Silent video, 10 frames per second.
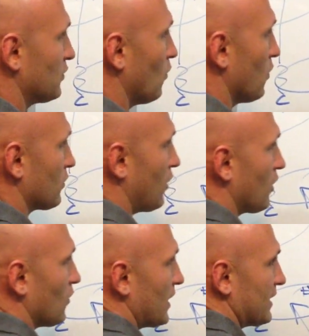to work
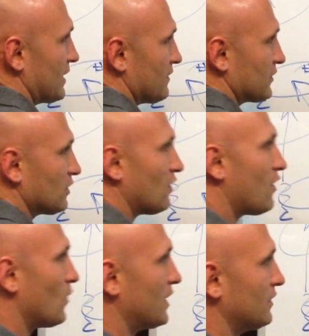all the way to here, that's a
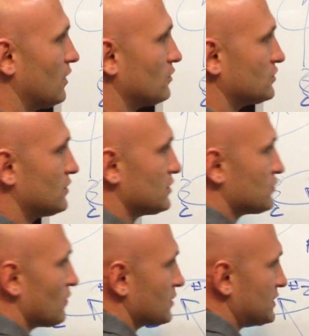long way to go. So this
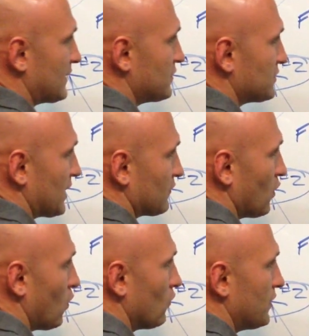strong safety is going to have
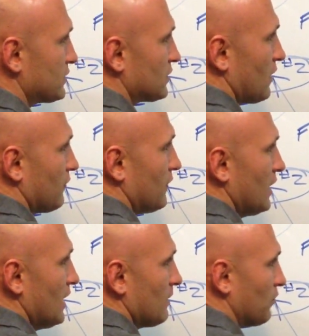to hold this off.
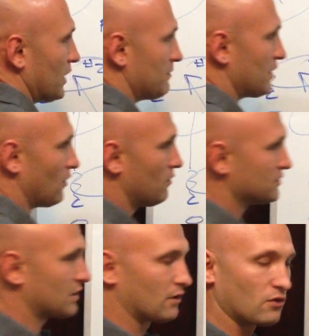Play in the middle,
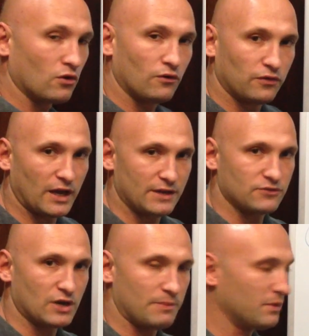almost like a crow flat
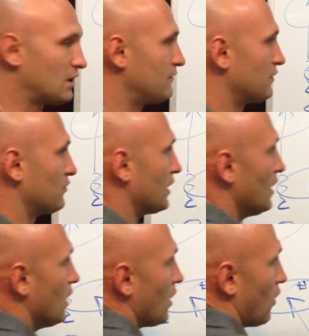drop in cover 3.
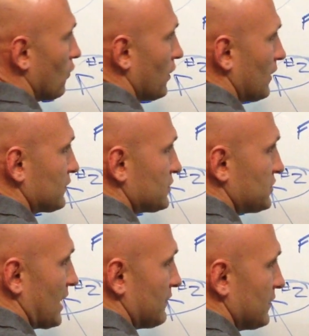Hold off the
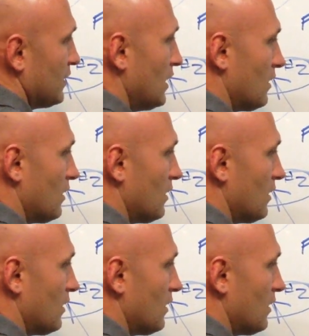7.